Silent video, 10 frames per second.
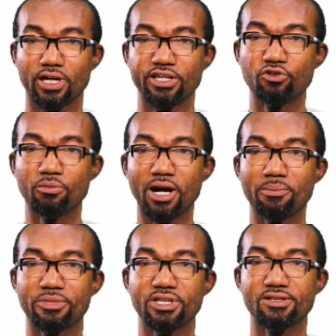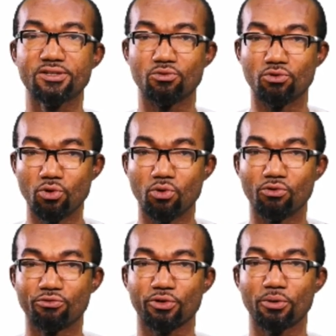Human beings grow
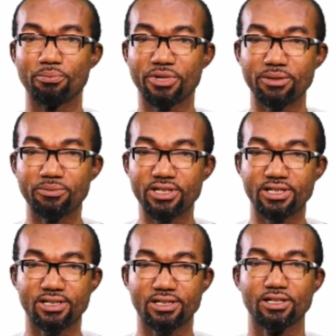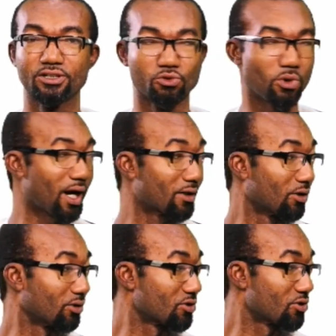from babies to
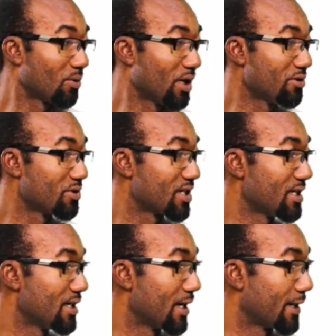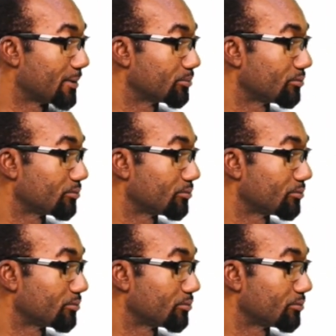adults. So when you see the